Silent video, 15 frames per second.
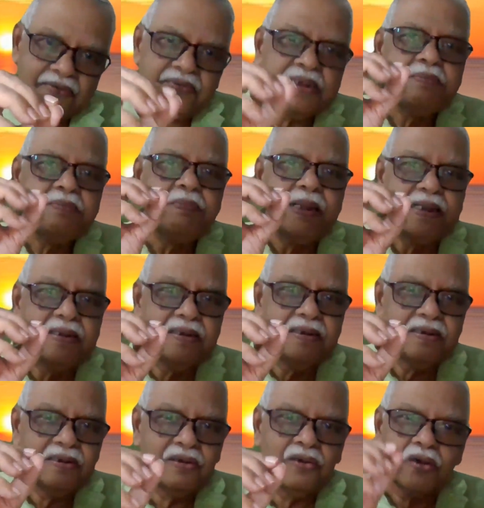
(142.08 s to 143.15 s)
one
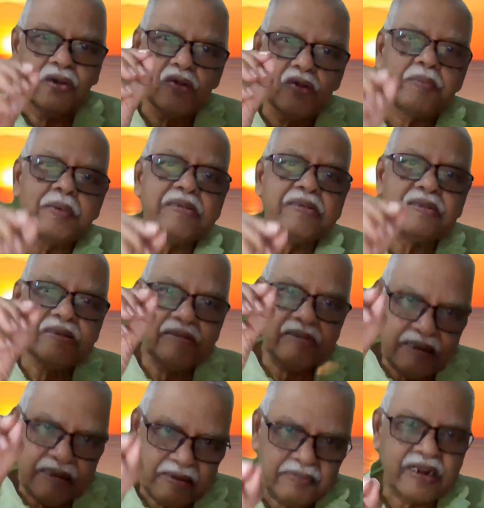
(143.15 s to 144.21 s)
planet occupies the
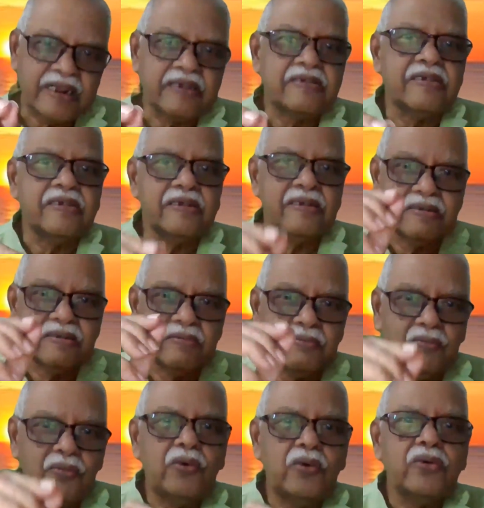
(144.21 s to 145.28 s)
same Rashi in
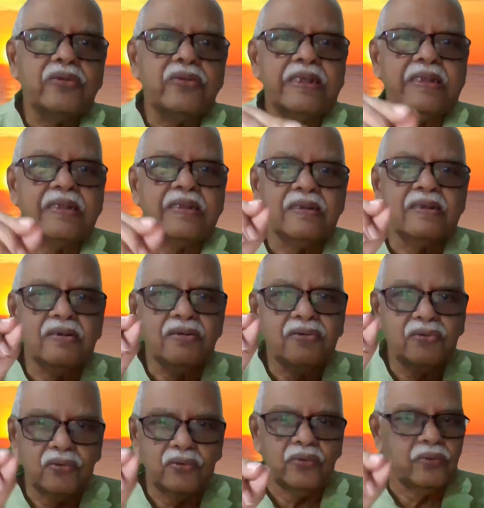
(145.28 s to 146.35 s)
more than
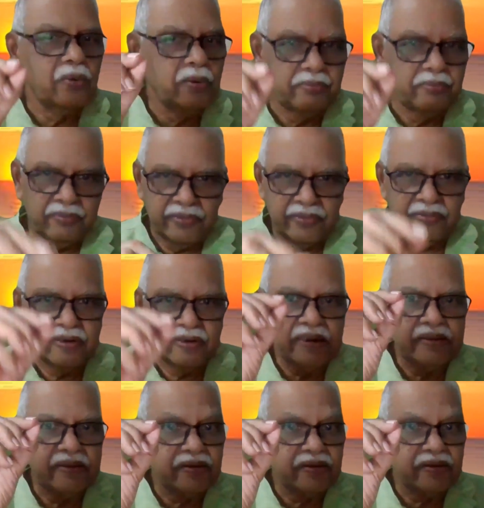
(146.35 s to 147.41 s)
two,
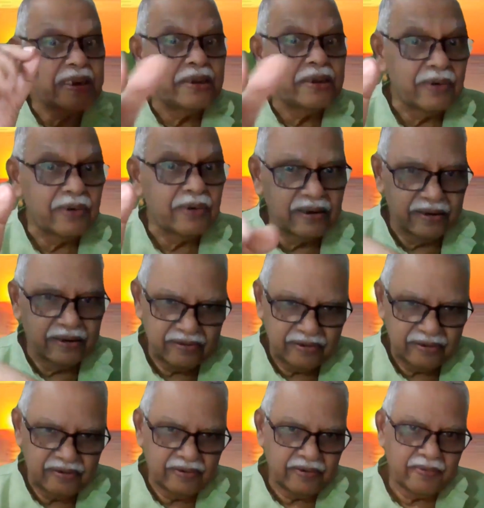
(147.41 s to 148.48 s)
rather three
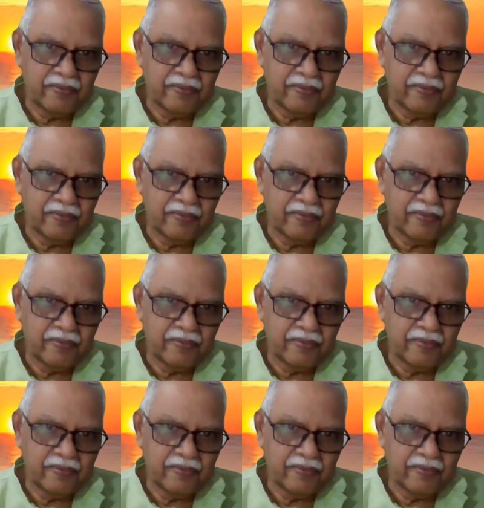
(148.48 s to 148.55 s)
vargas,